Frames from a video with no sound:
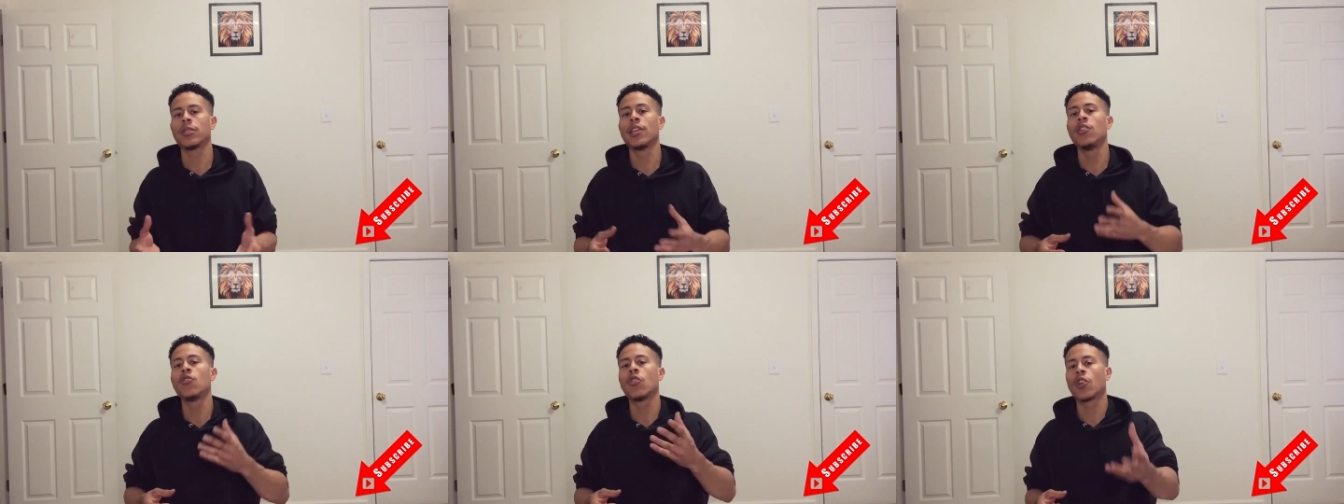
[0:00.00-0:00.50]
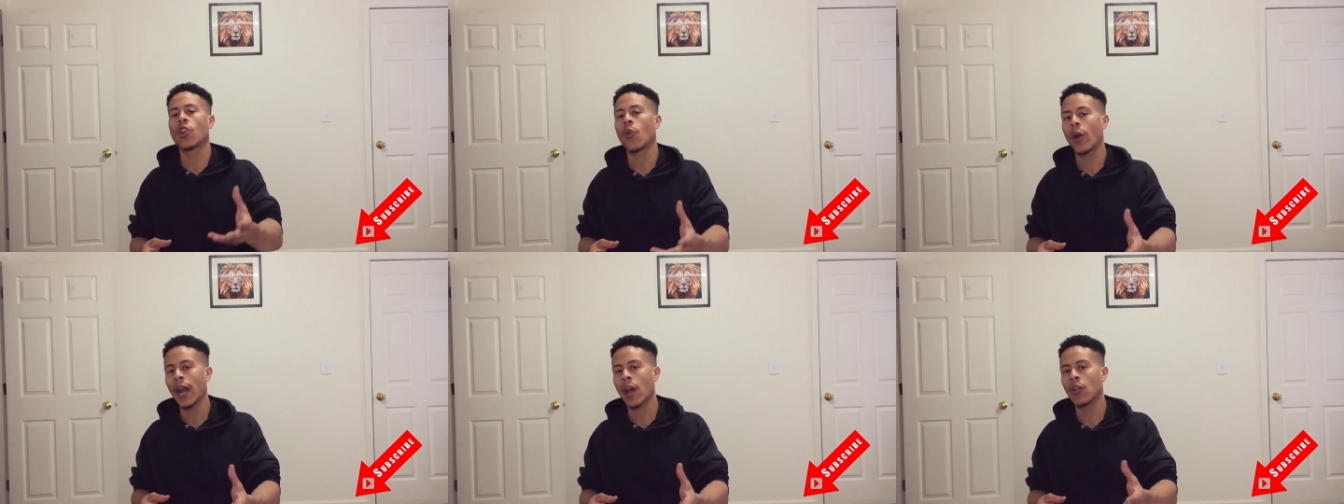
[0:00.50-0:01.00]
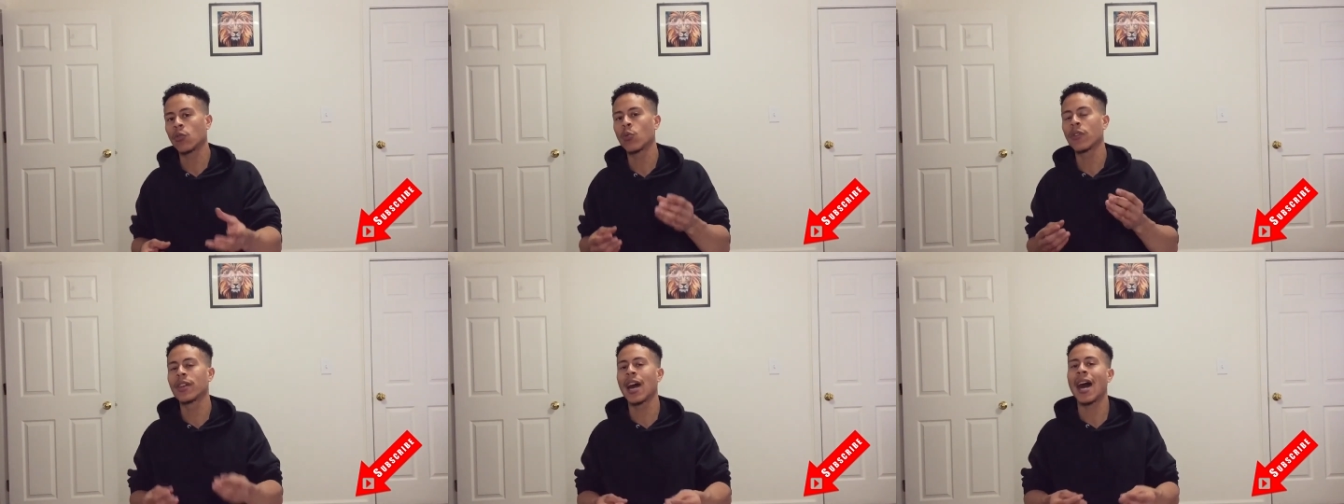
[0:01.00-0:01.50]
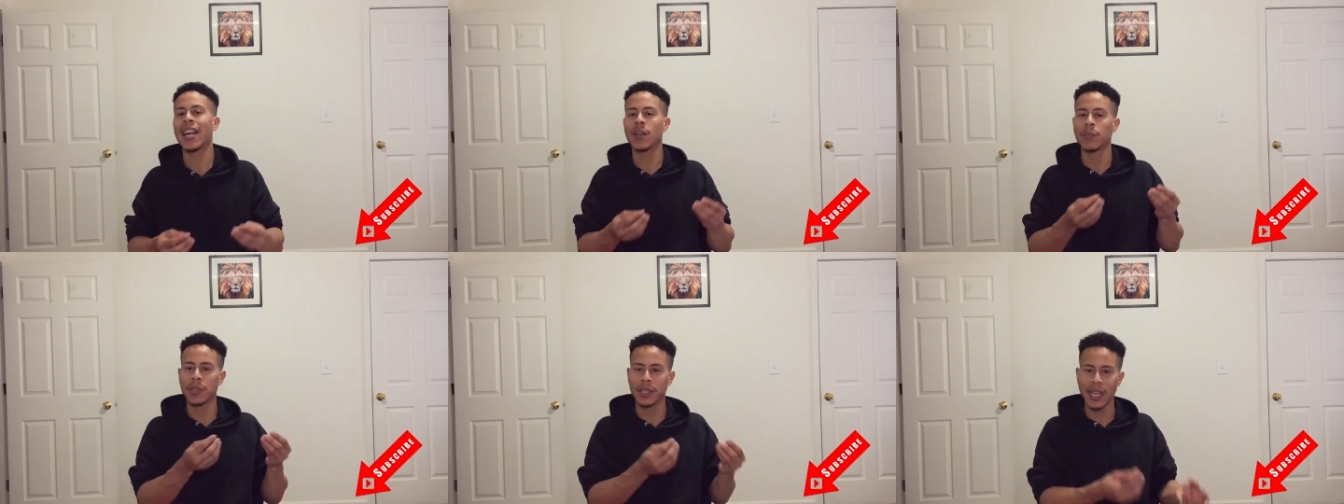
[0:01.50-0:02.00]
then you are crowned with God
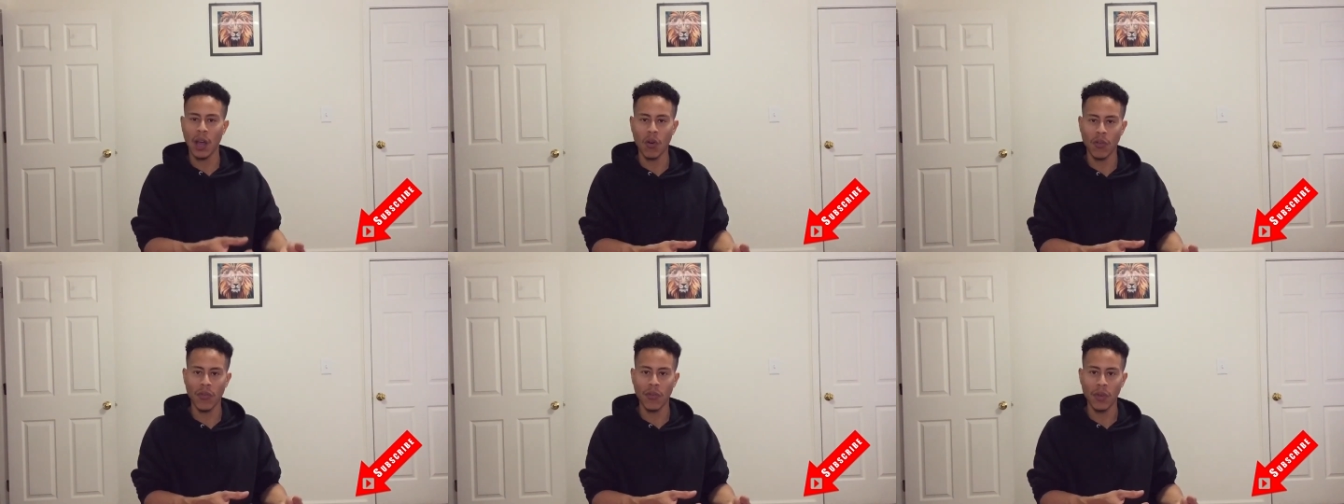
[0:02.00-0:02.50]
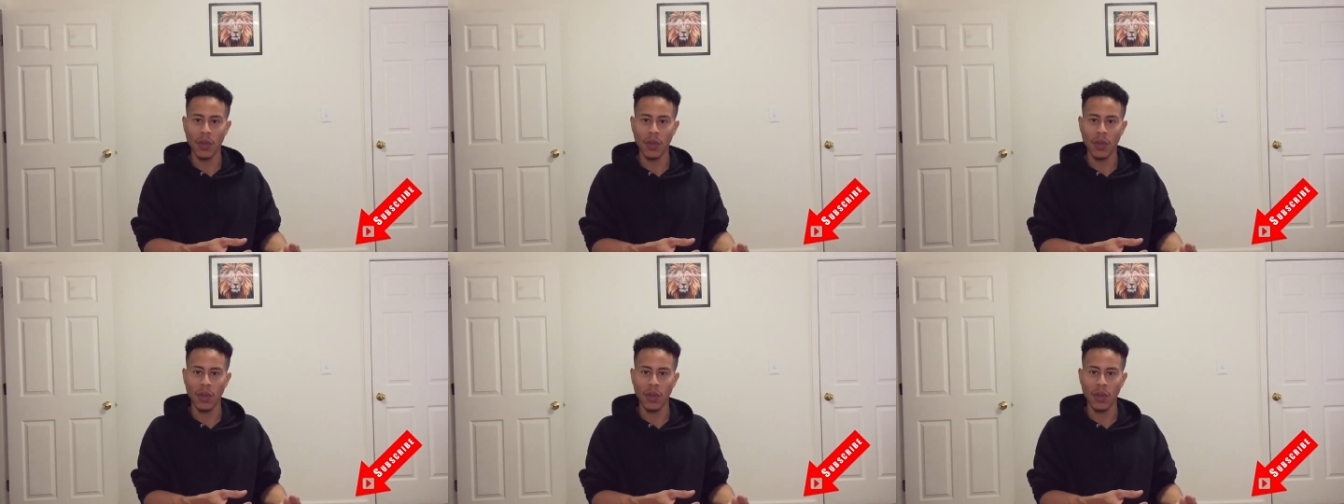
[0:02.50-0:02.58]
Himself.